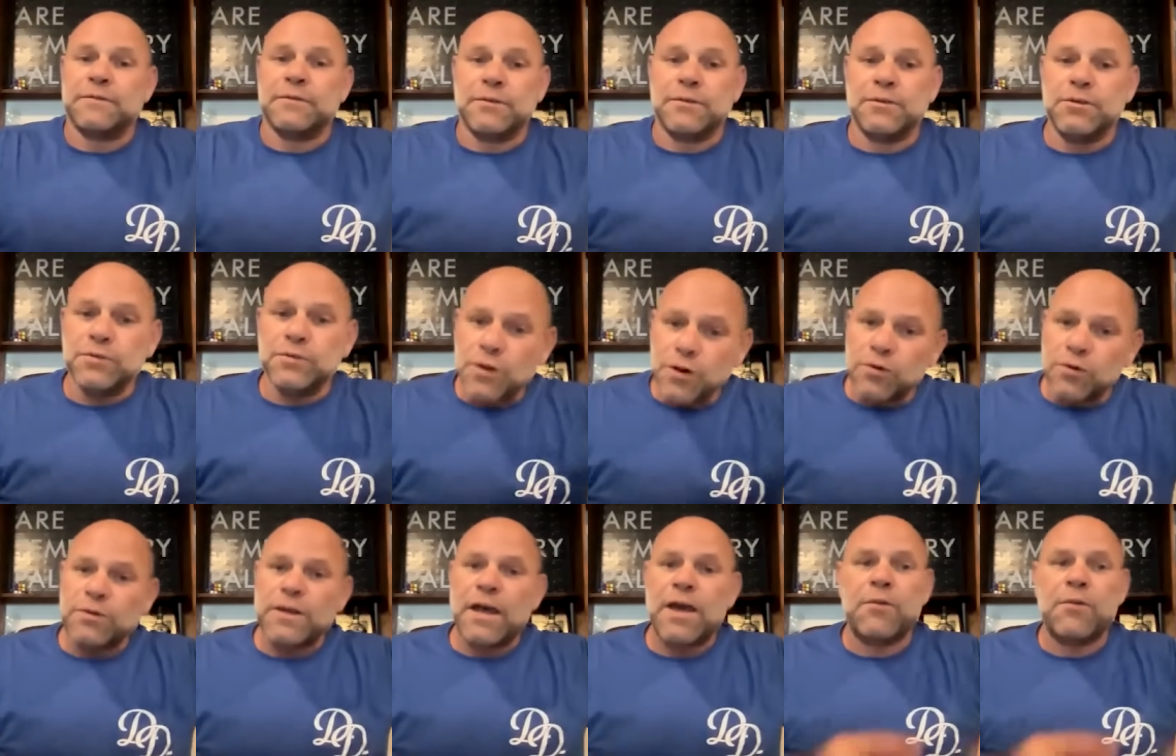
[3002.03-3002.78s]
You
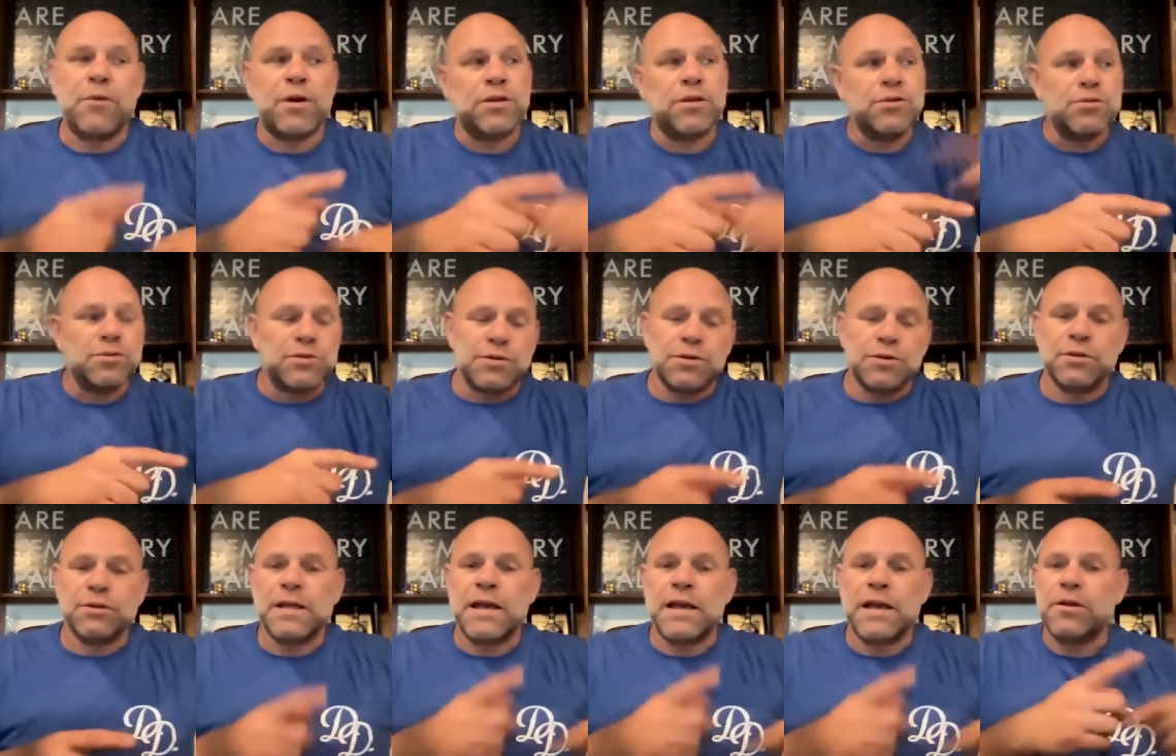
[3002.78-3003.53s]
know that when you
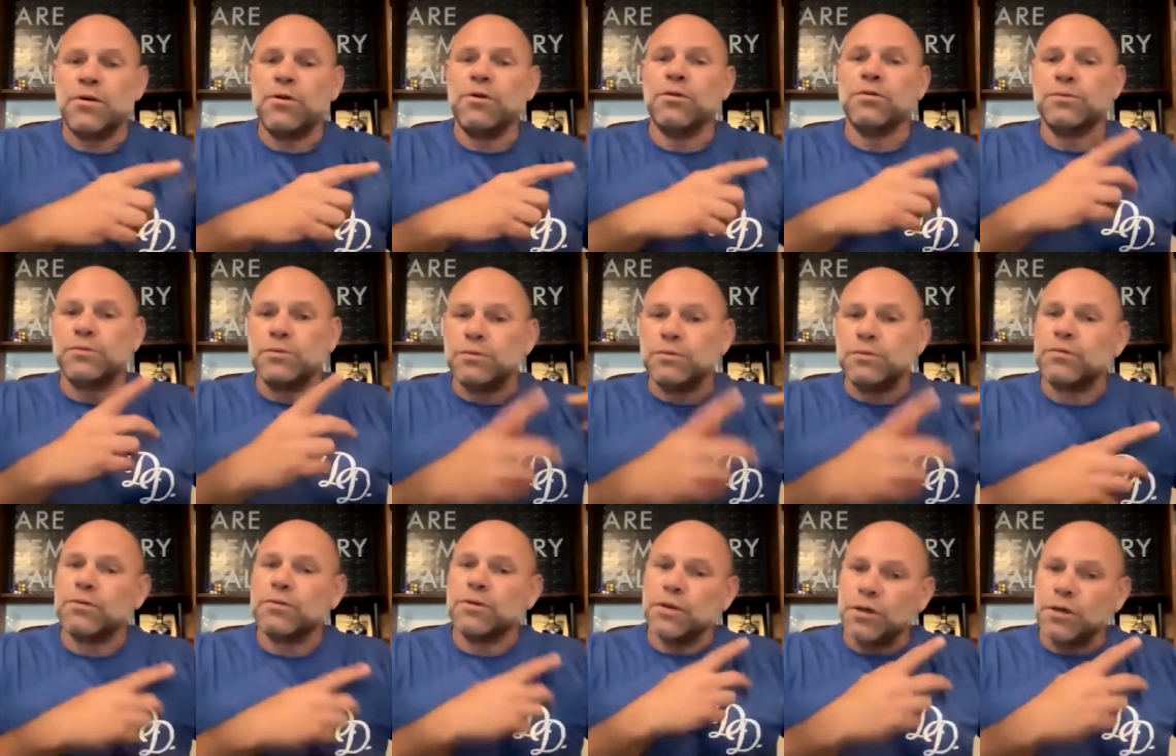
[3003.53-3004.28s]
took that oath,
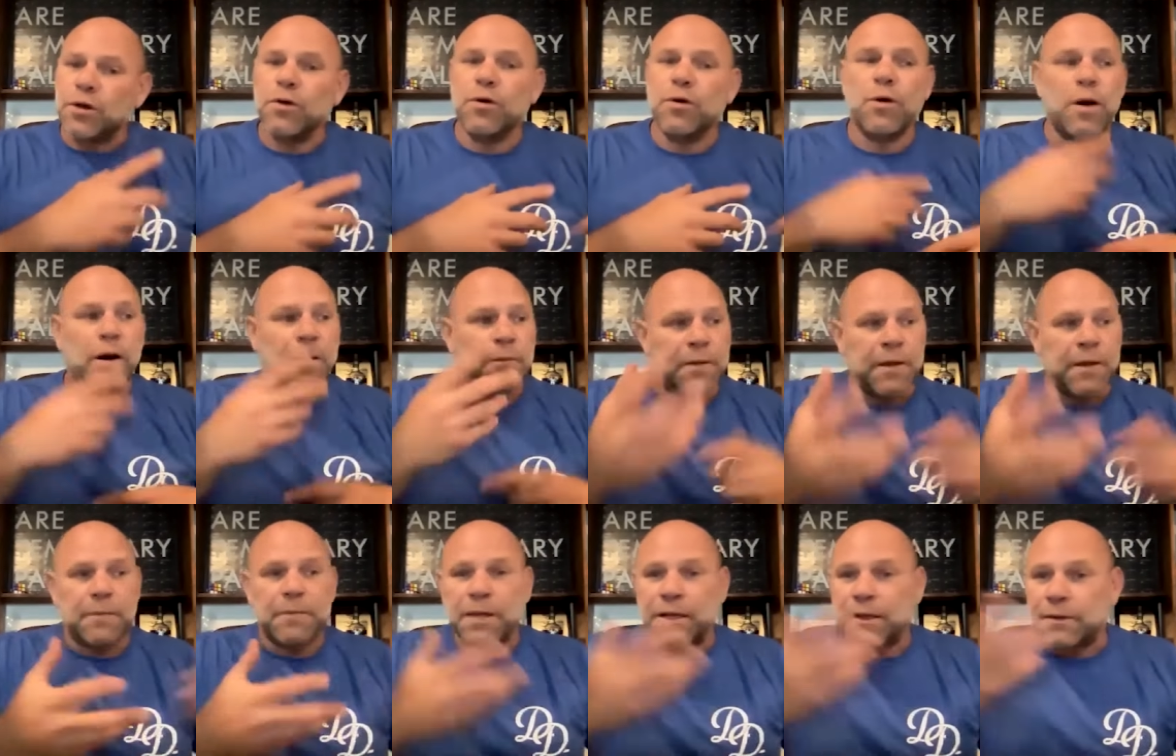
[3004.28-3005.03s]
you know,
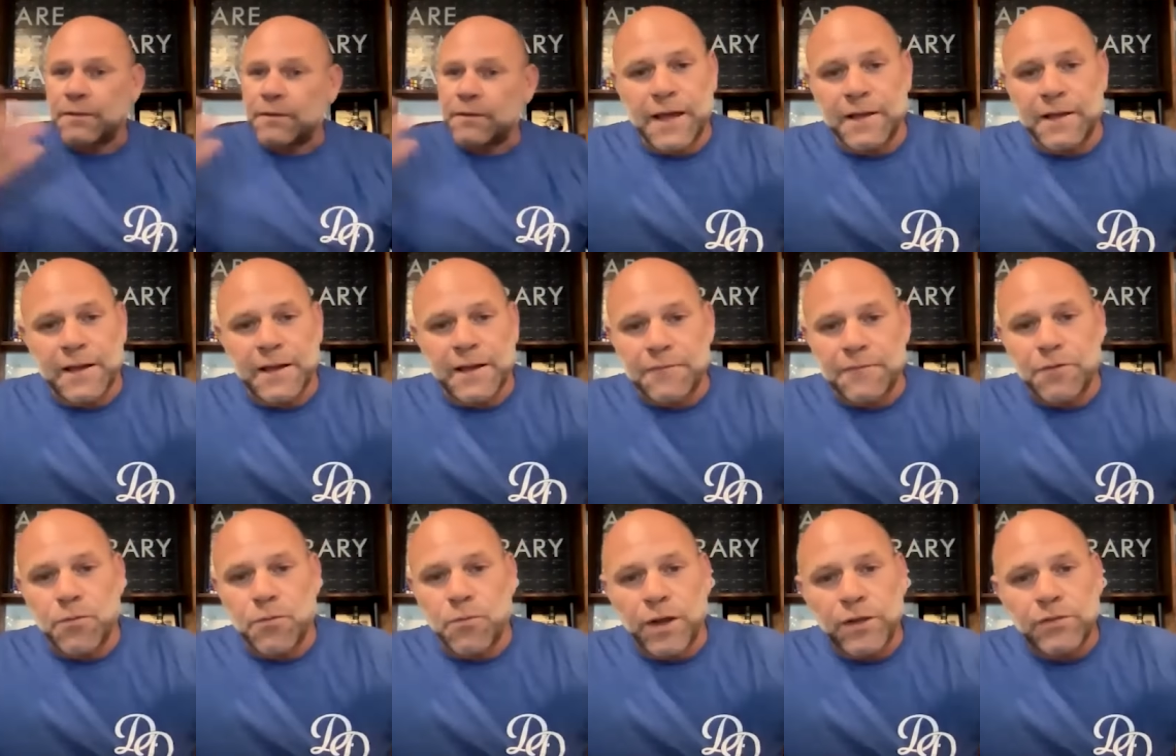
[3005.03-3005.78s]
I mean, I
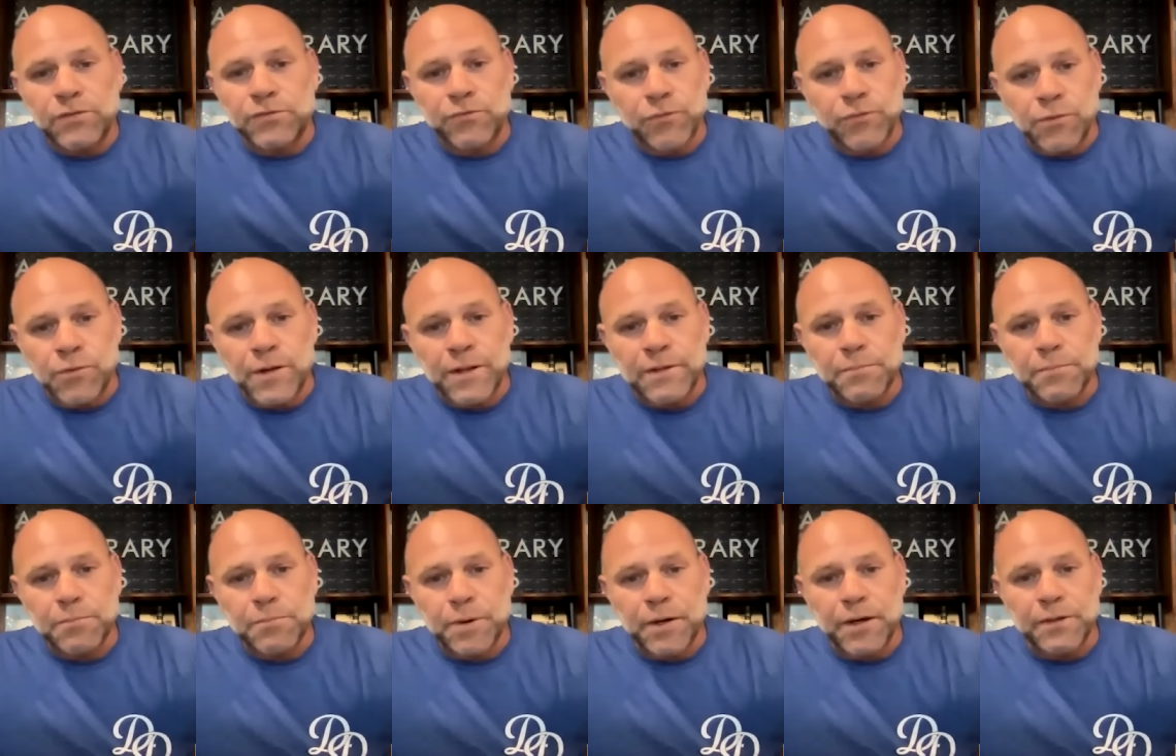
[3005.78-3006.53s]
never went through
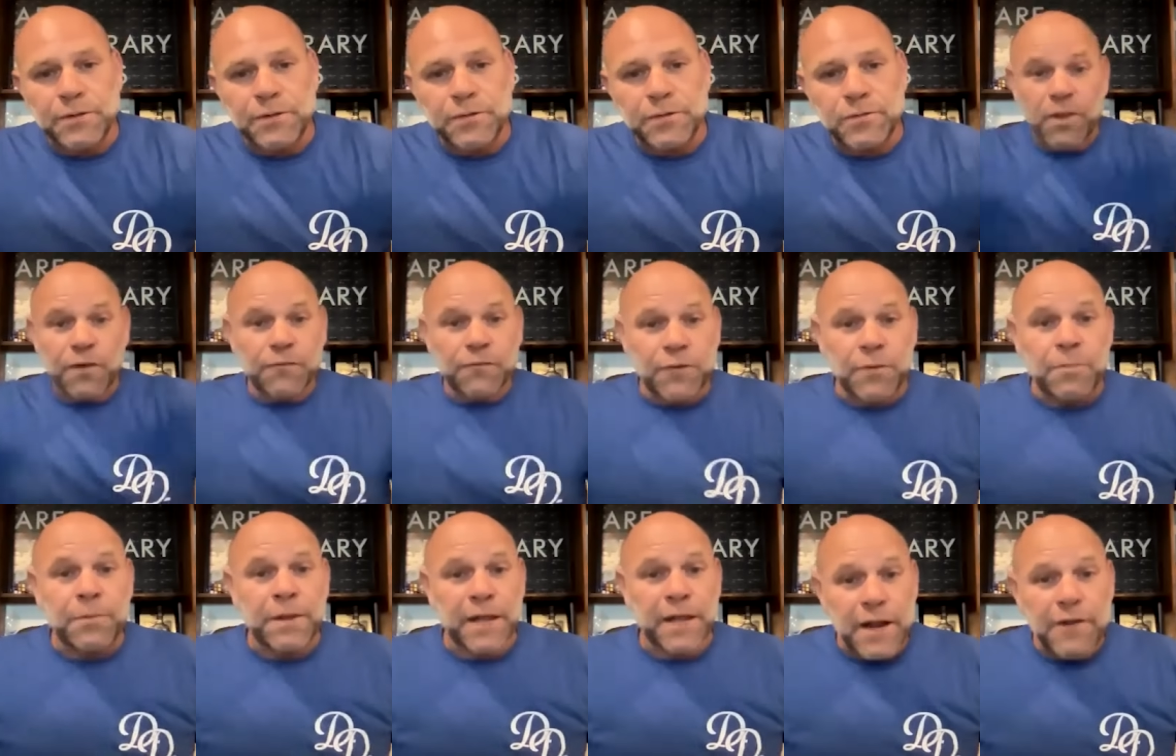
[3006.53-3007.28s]
it, but
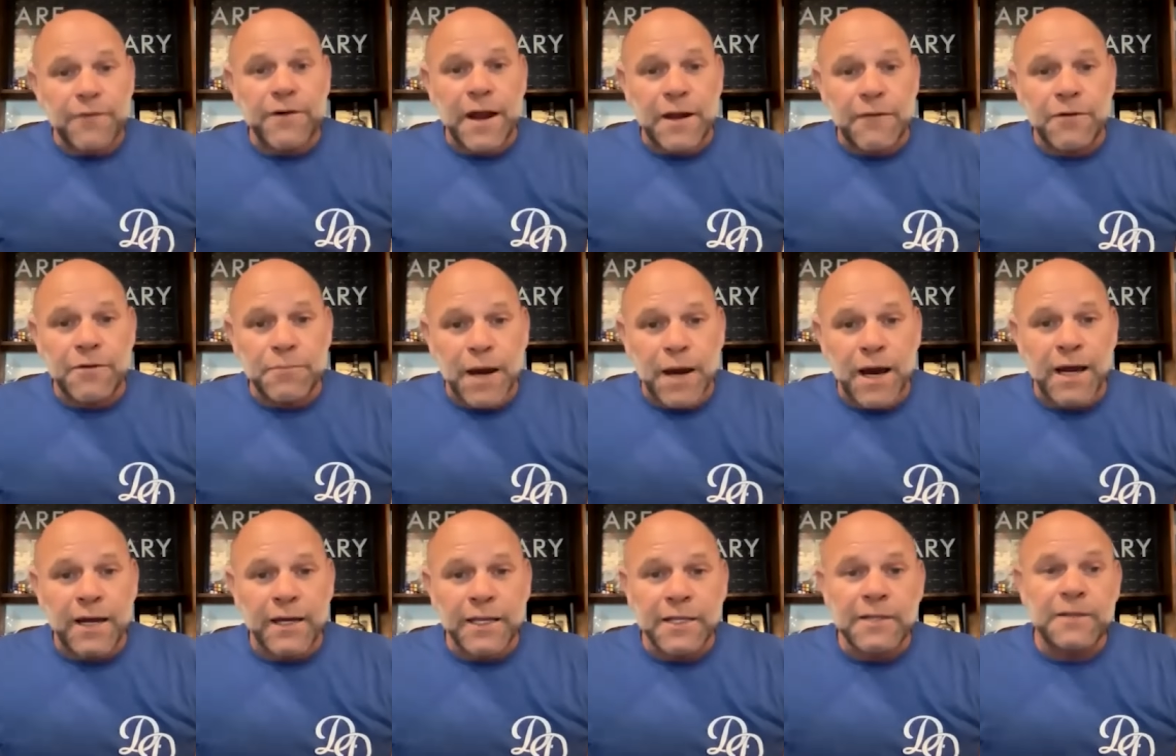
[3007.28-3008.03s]
from hearing
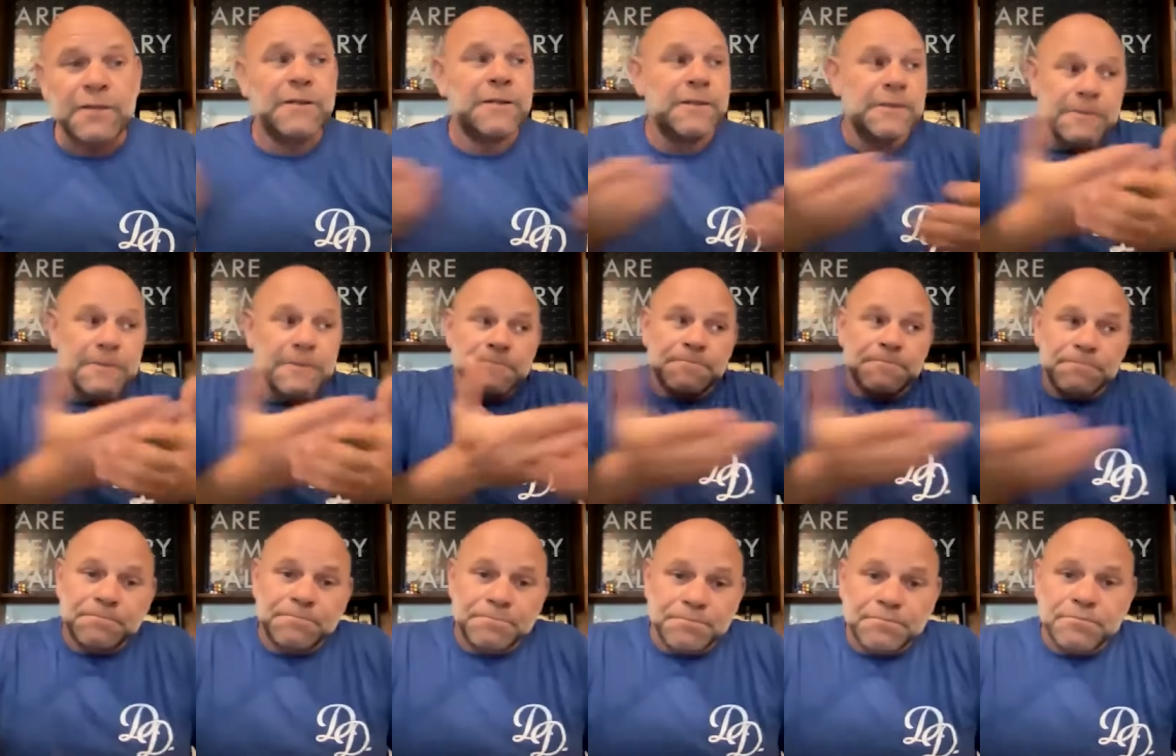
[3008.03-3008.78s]
everybody,
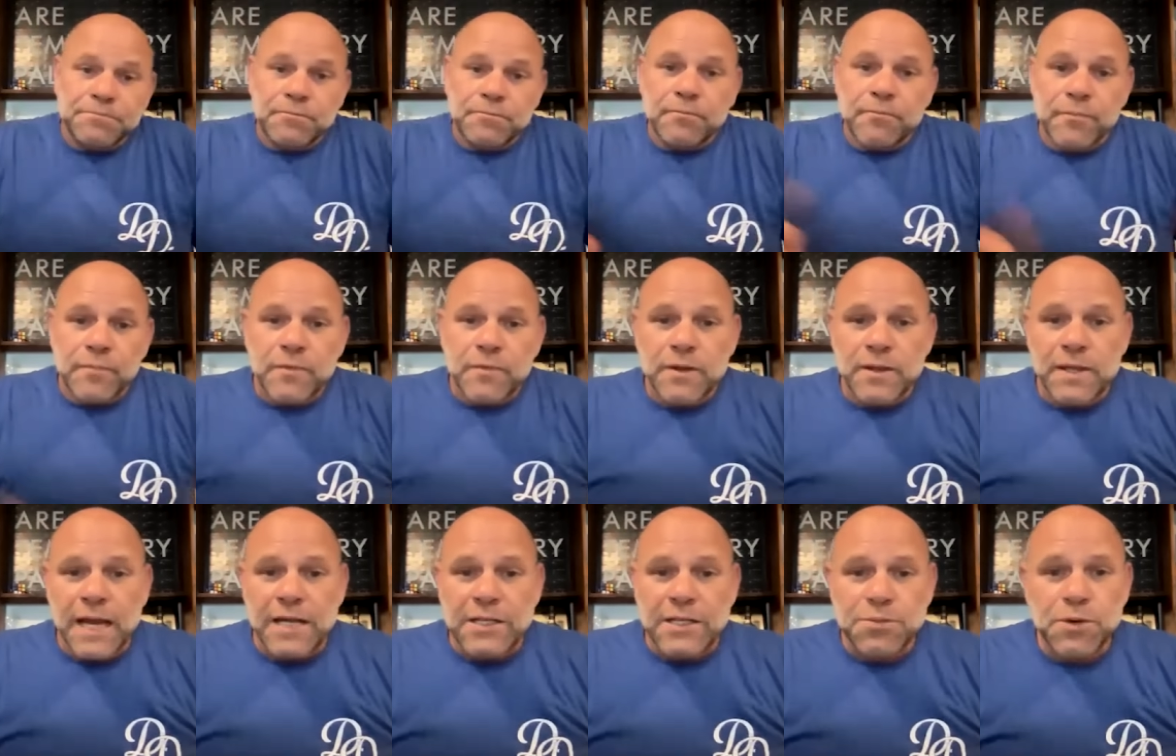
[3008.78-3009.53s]

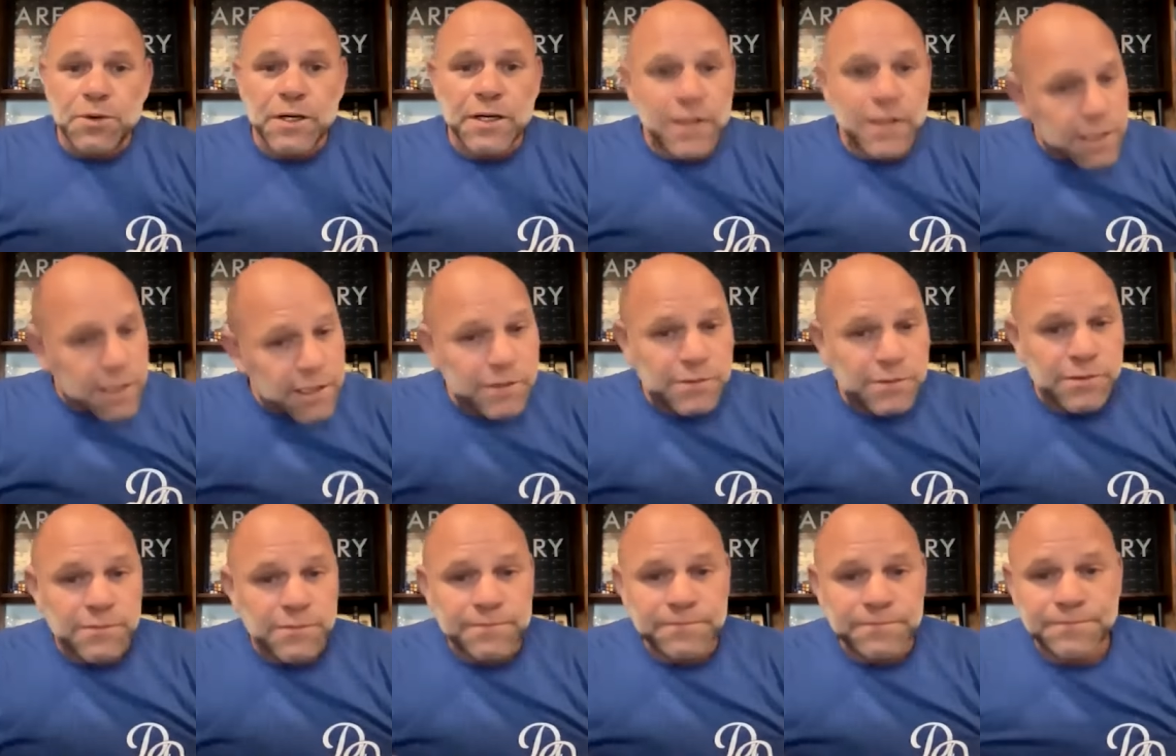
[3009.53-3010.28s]
that's what it
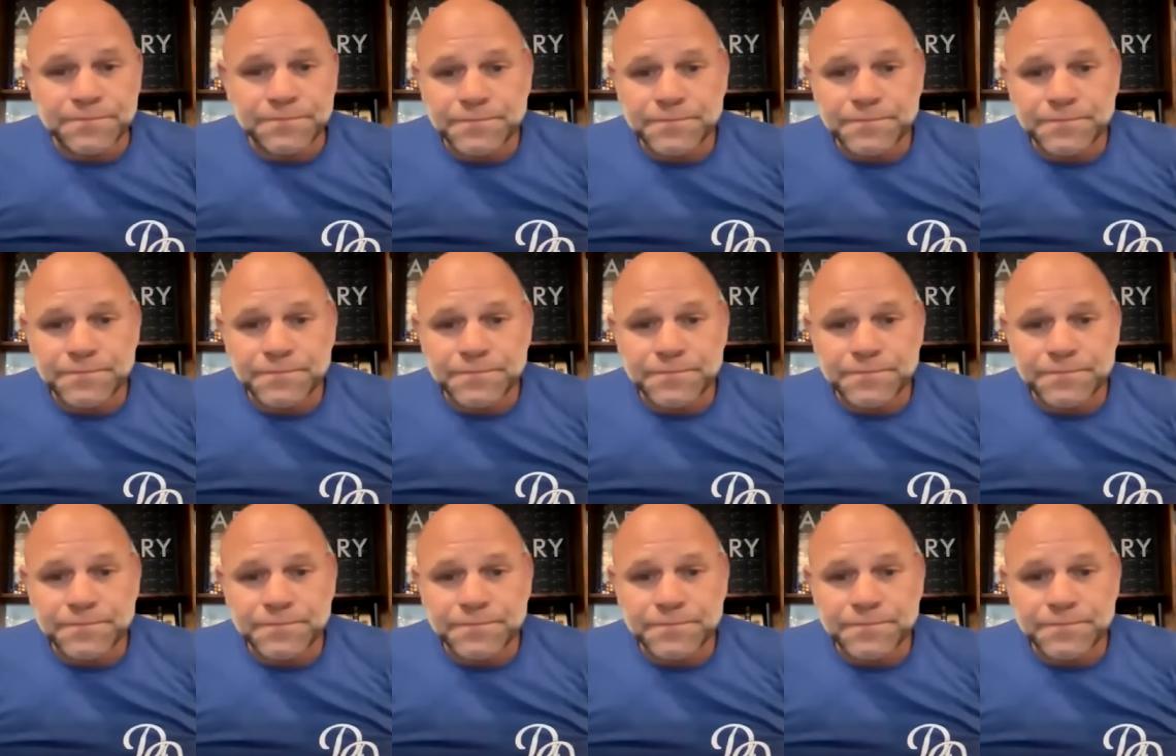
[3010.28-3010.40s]
is.